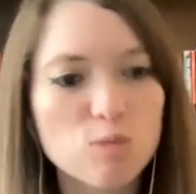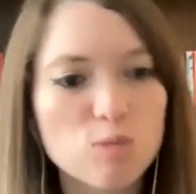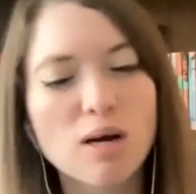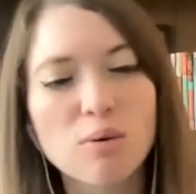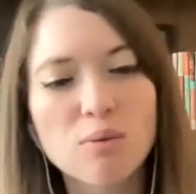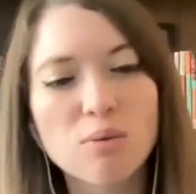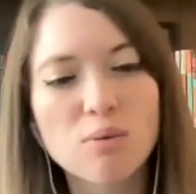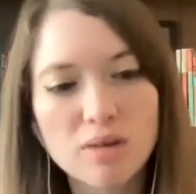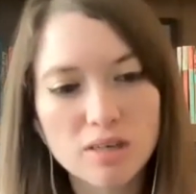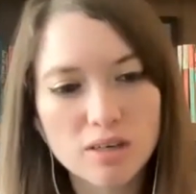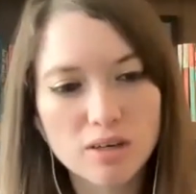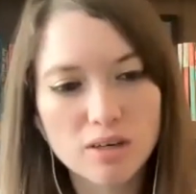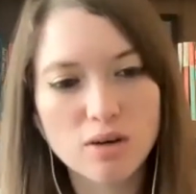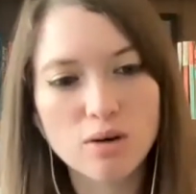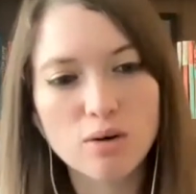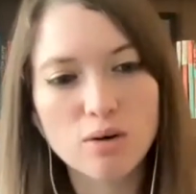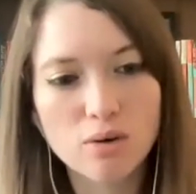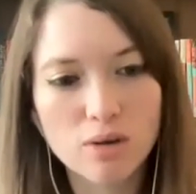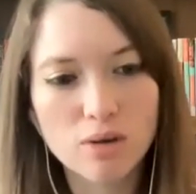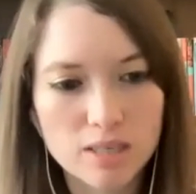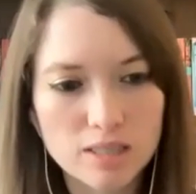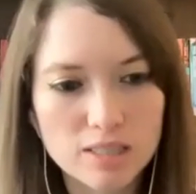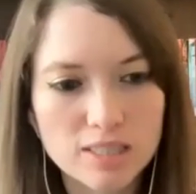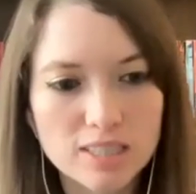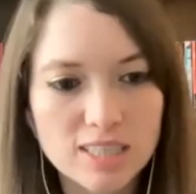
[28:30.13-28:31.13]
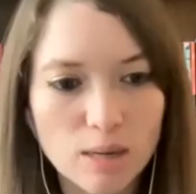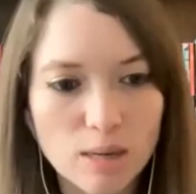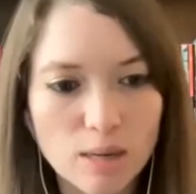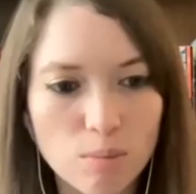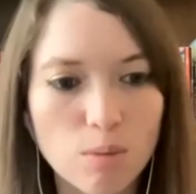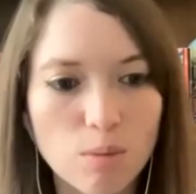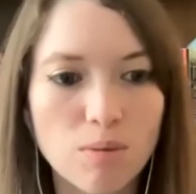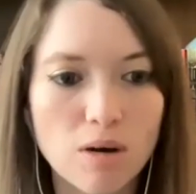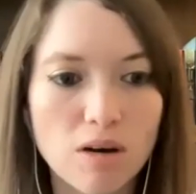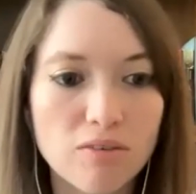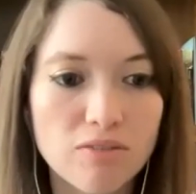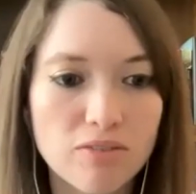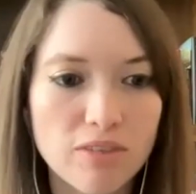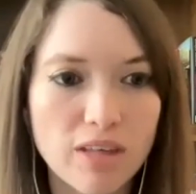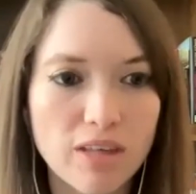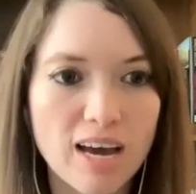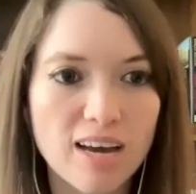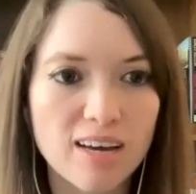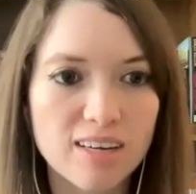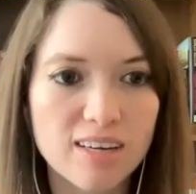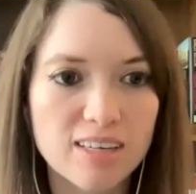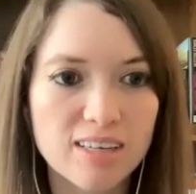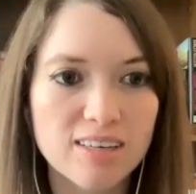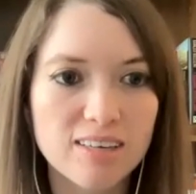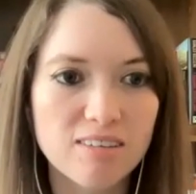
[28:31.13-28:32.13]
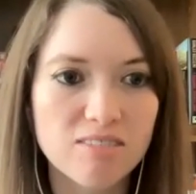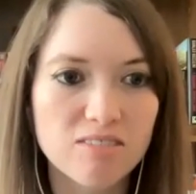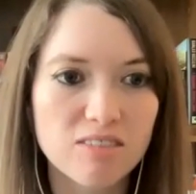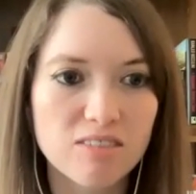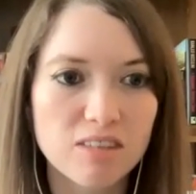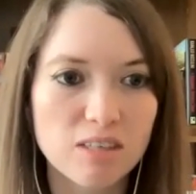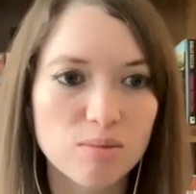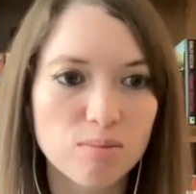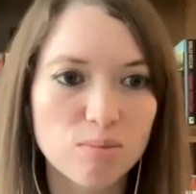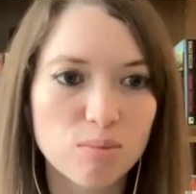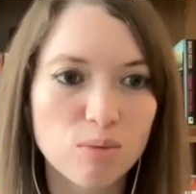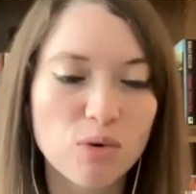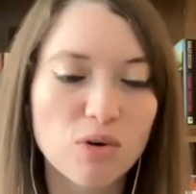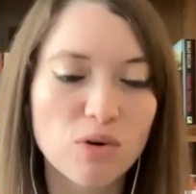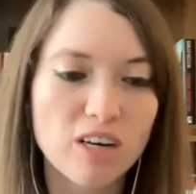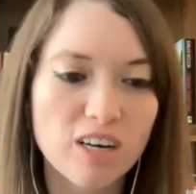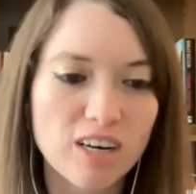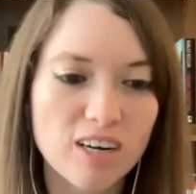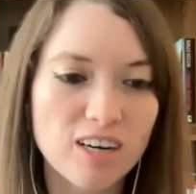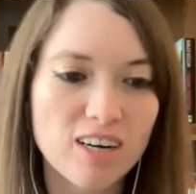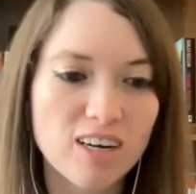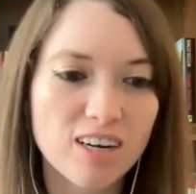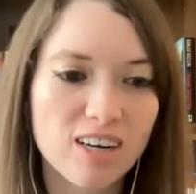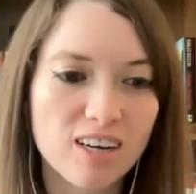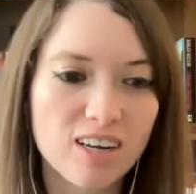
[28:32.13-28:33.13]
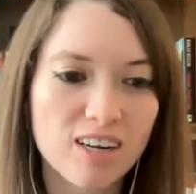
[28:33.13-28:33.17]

but I want to go like a step above that and give them more.